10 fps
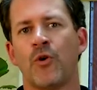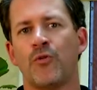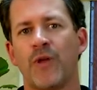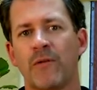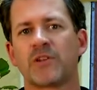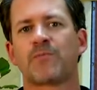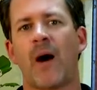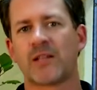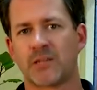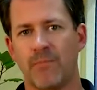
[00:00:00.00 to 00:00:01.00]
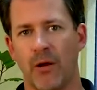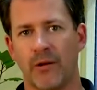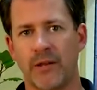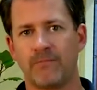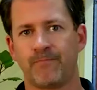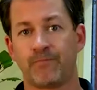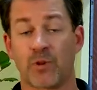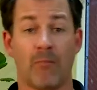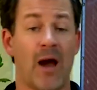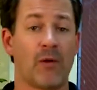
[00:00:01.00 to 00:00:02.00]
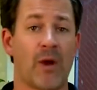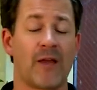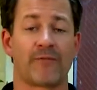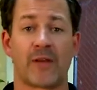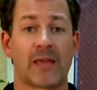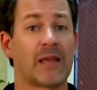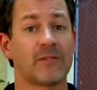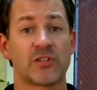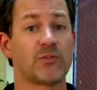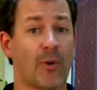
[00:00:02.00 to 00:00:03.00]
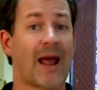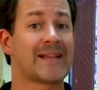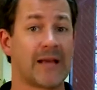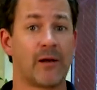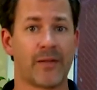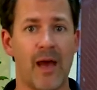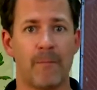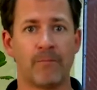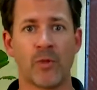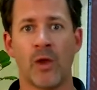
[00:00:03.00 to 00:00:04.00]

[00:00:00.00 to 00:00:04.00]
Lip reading: Their responsibility, to my way of thinking, and this is what I tell them,